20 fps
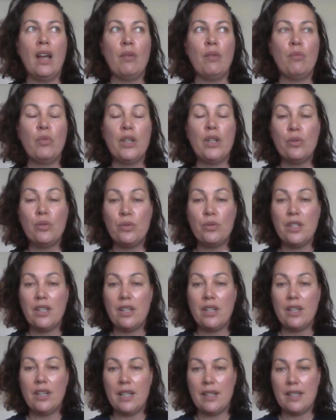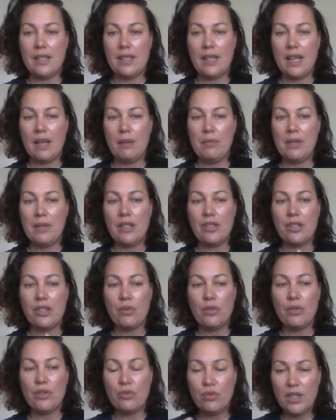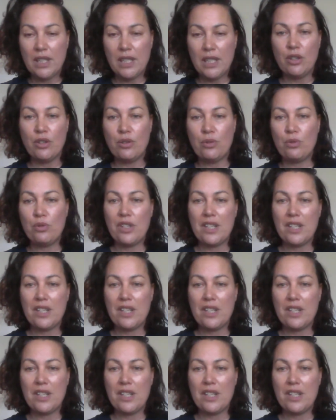We all did it in the same year, so it was really cool